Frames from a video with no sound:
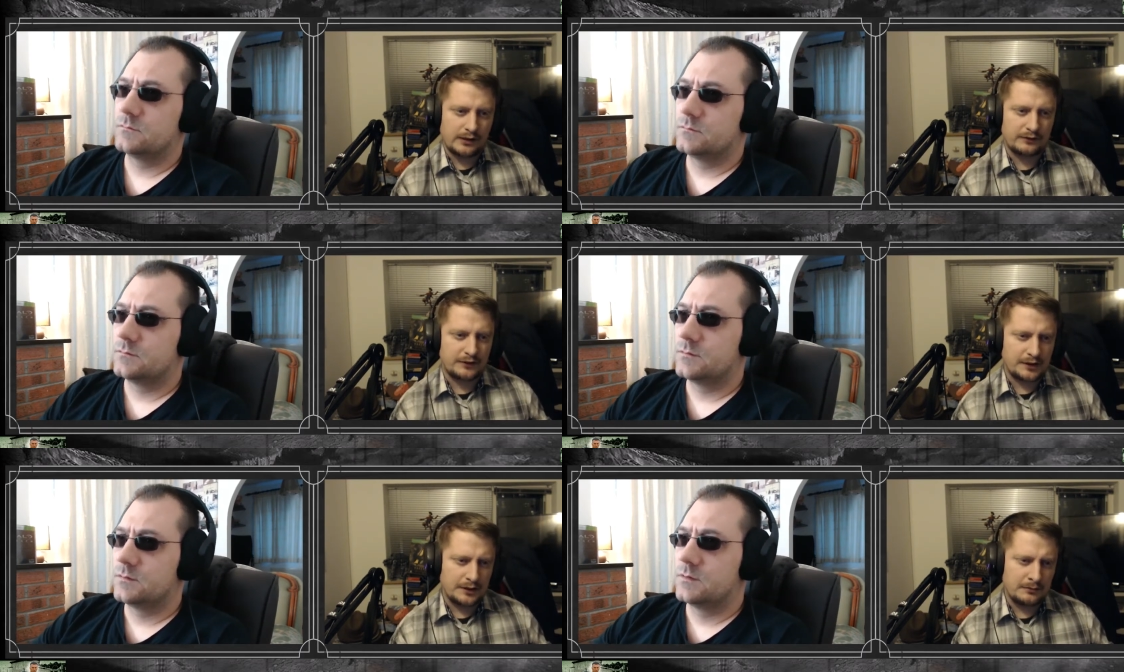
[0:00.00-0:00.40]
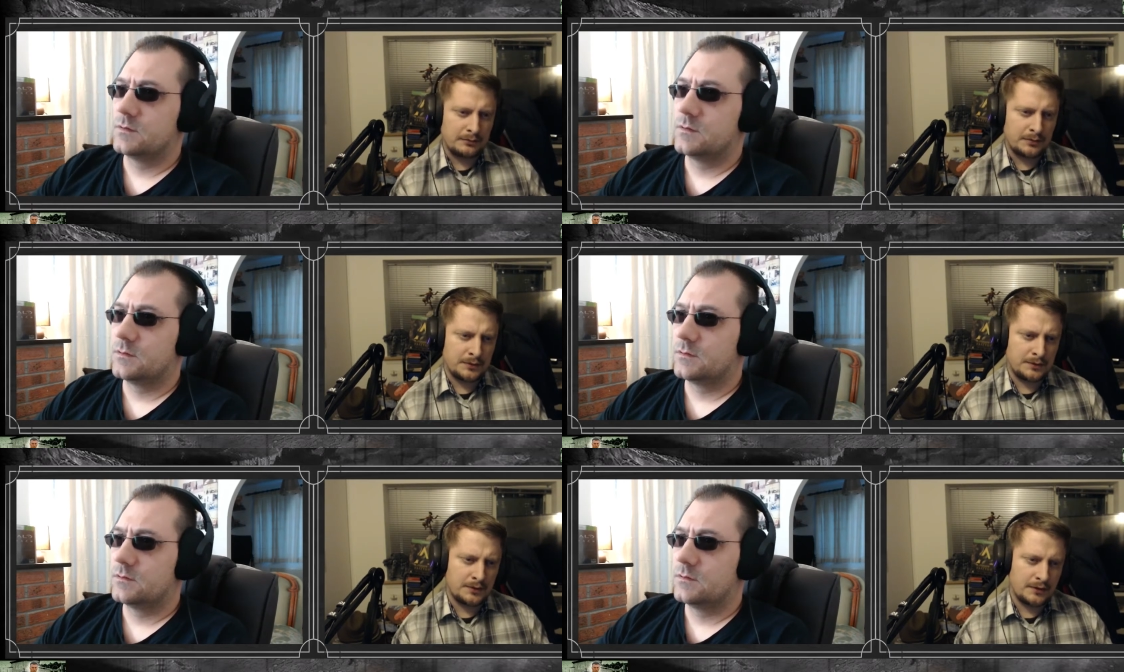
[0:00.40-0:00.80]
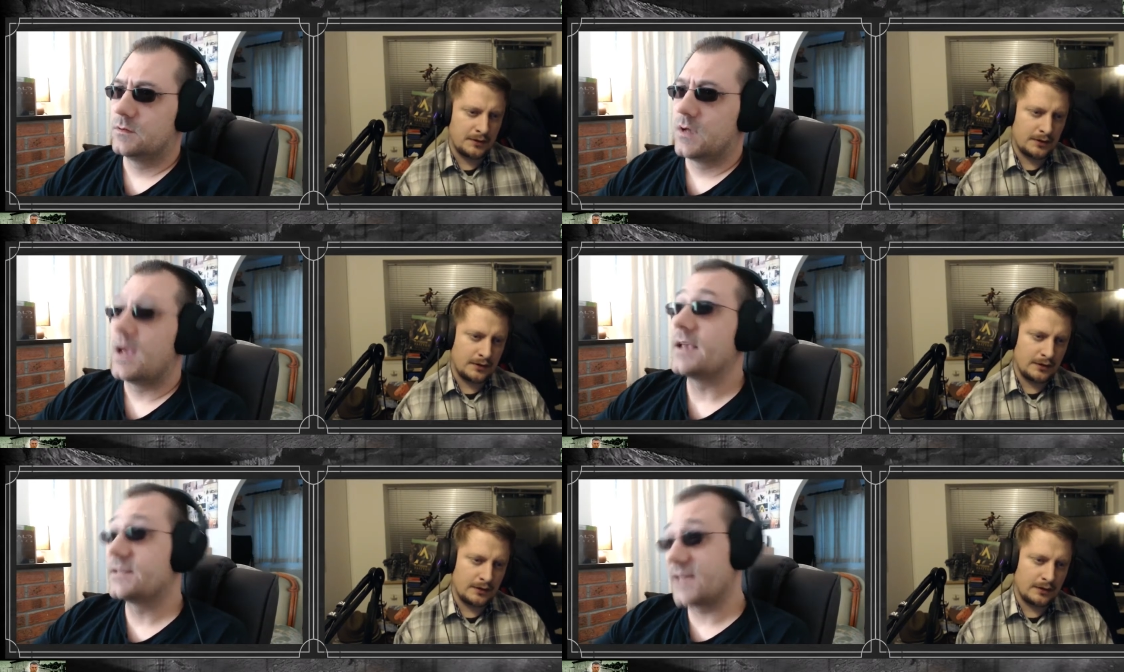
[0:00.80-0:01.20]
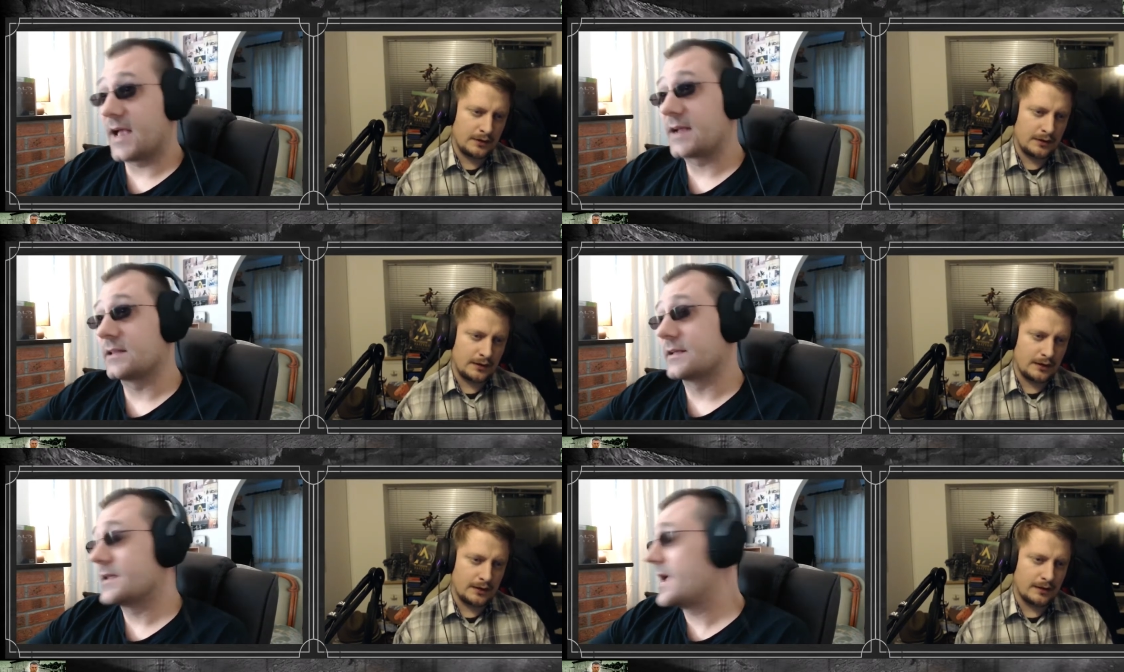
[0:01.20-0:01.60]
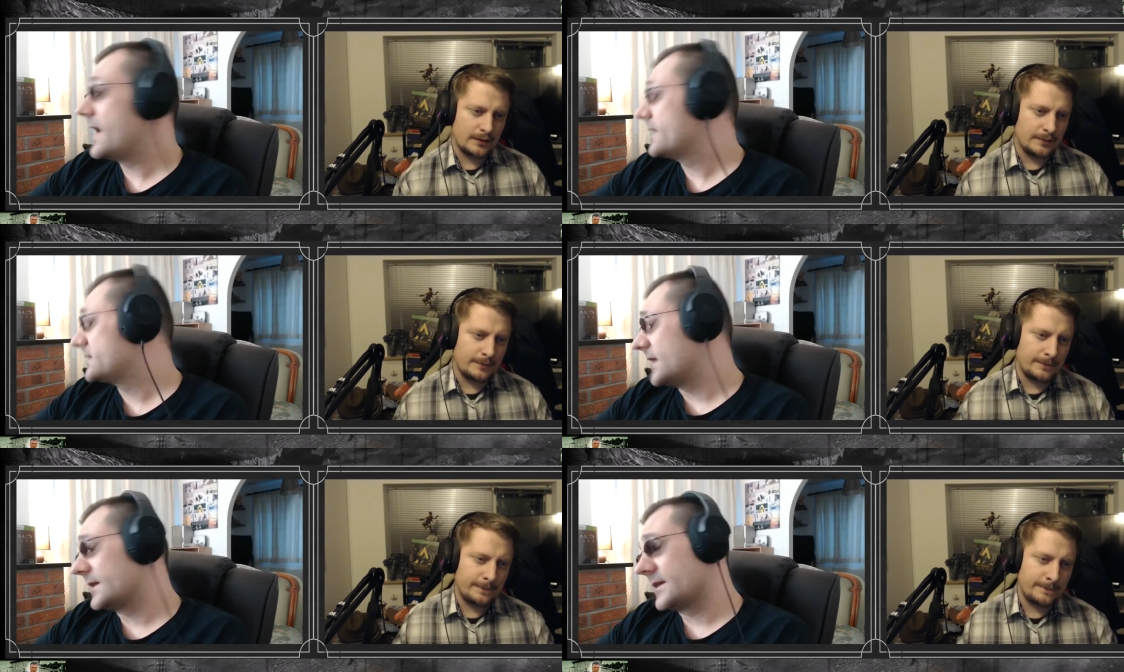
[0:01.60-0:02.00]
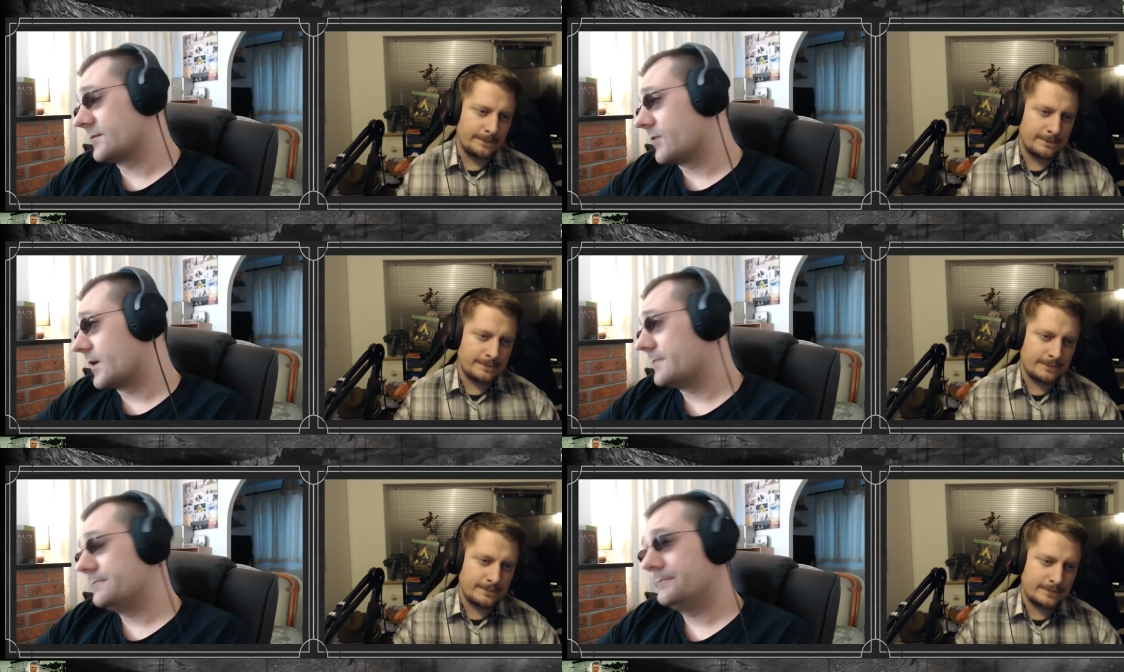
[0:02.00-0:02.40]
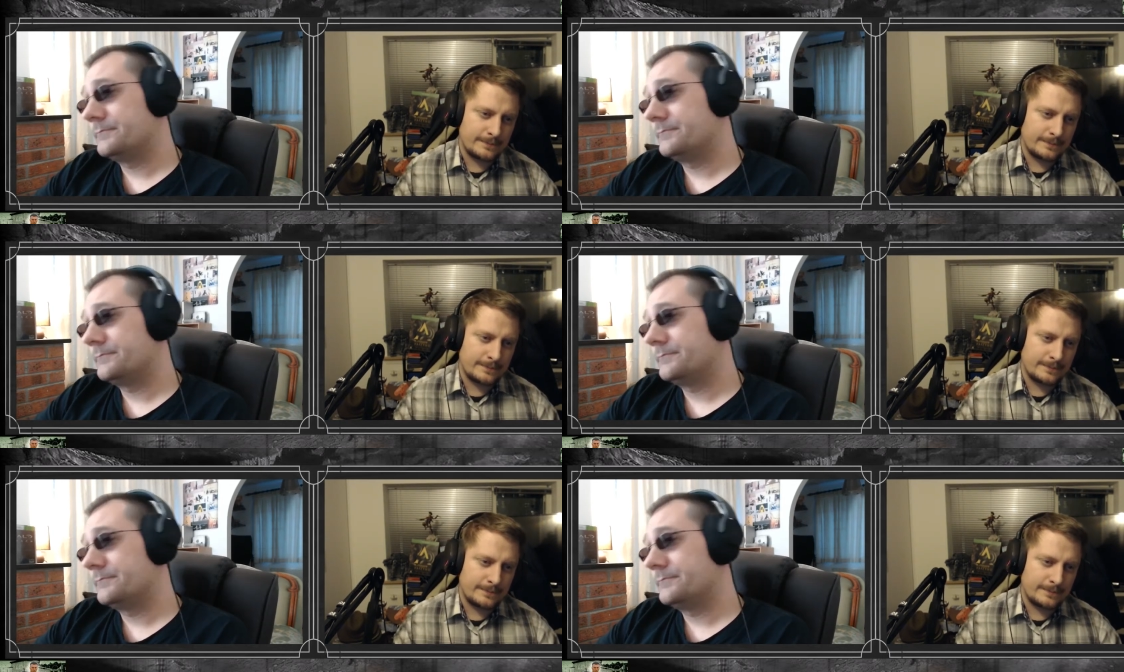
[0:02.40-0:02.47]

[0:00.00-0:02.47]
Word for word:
Speaker 1: Escape. Exactly. Yeah. Um, exactly right.